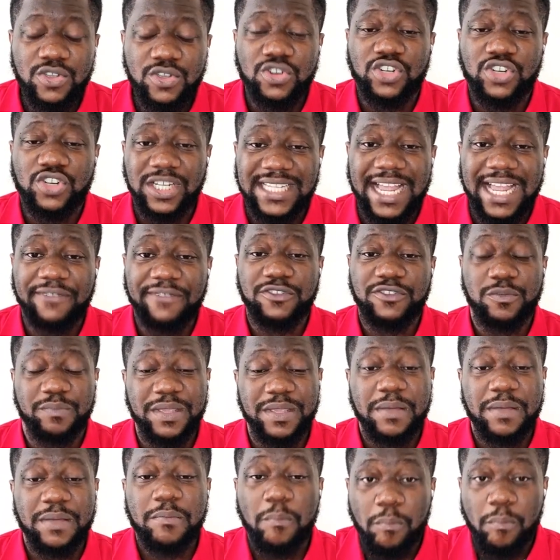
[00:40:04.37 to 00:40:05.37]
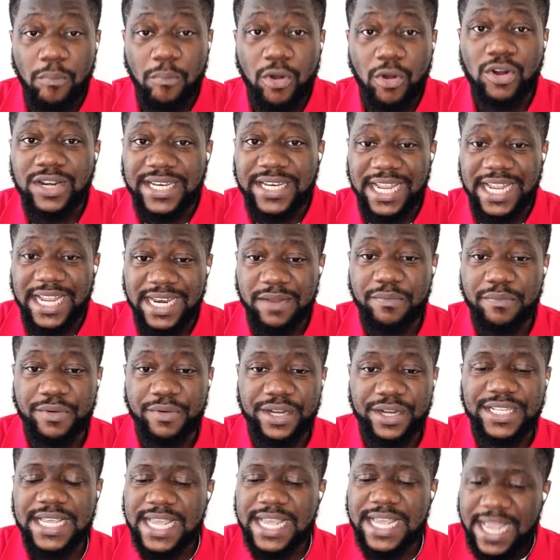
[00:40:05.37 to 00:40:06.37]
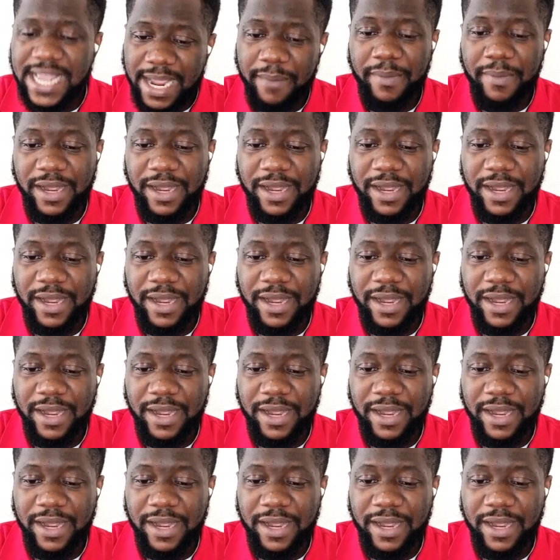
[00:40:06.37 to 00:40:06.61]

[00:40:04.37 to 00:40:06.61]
You just have to be more deliberate